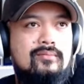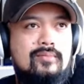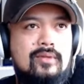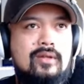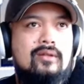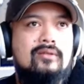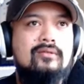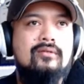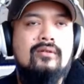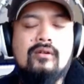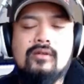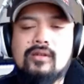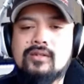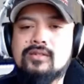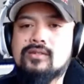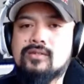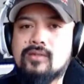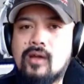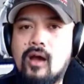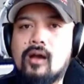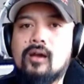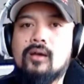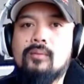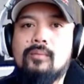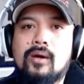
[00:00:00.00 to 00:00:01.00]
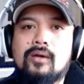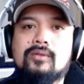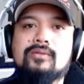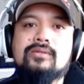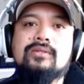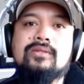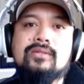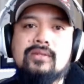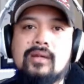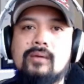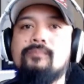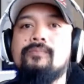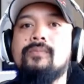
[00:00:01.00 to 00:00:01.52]
Like, no, let's talk about
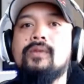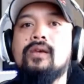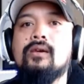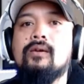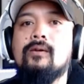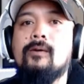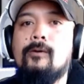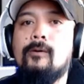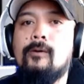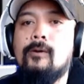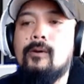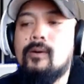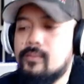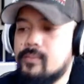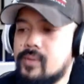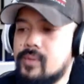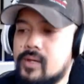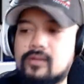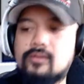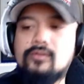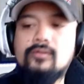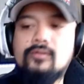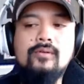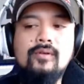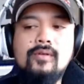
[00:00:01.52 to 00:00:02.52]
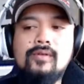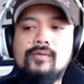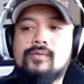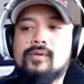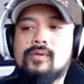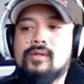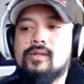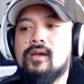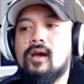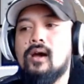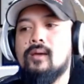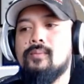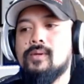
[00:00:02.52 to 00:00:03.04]
something. Pick 2 or 3
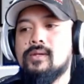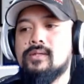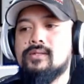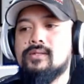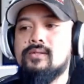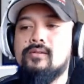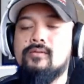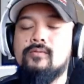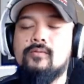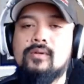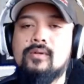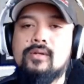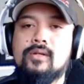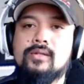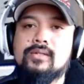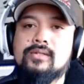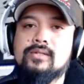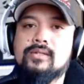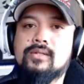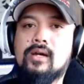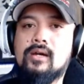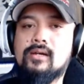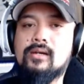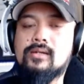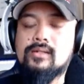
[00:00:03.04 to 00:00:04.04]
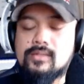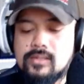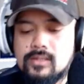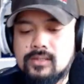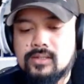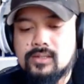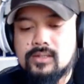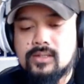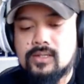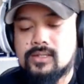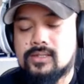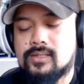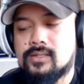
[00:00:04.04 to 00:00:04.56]
topics that you want to discuss, and
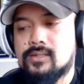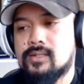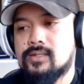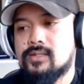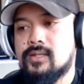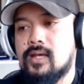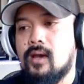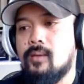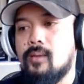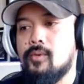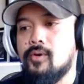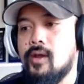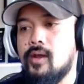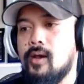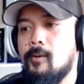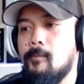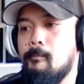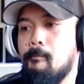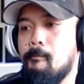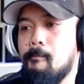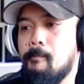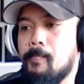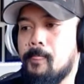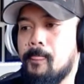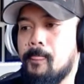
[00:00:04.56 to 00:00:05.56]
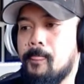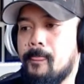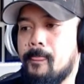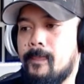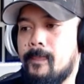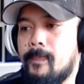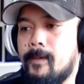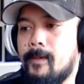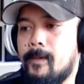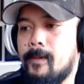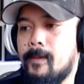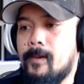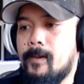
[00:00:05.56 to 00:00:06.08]
then let's hammer it
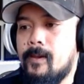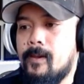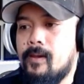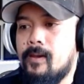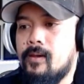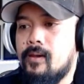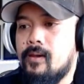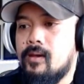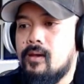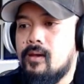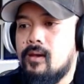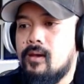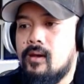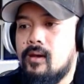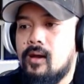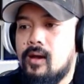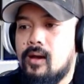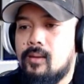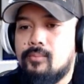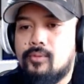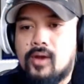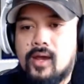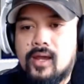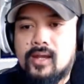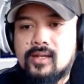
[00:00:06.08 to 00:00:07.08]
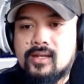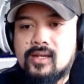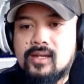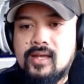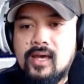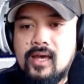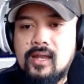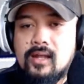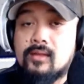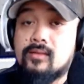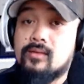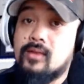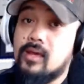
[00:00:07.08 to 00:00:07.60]
out. Brian
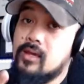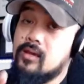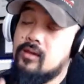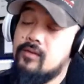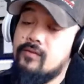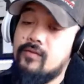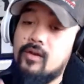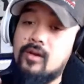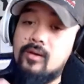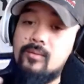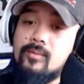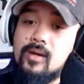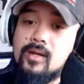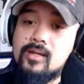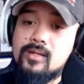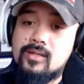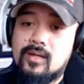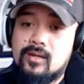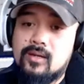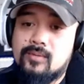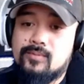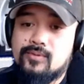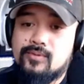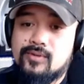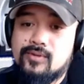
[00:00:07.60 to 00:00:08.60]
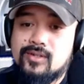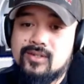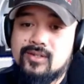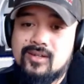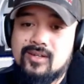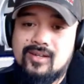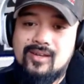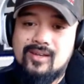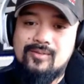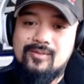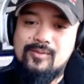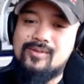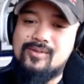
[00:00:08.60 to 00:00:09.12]
Kanata, thank you very much. I appreciate
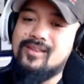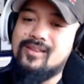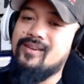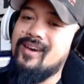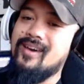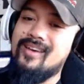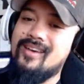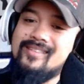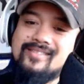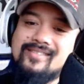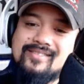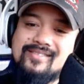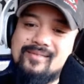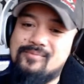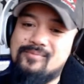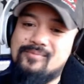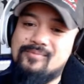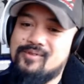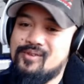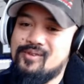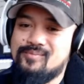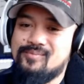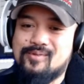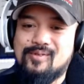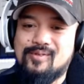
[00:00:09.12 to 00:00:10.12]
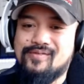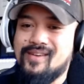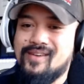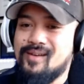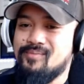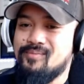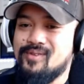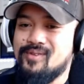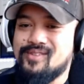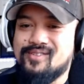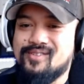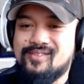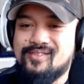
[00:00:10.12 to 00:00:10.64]
it. What the hell is up with your profile
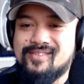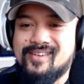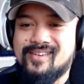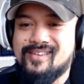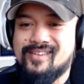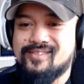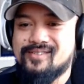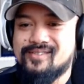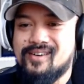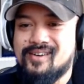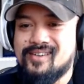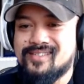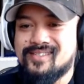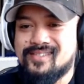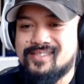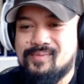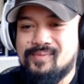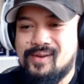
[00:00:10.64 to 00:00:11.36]
picture? That is awesome.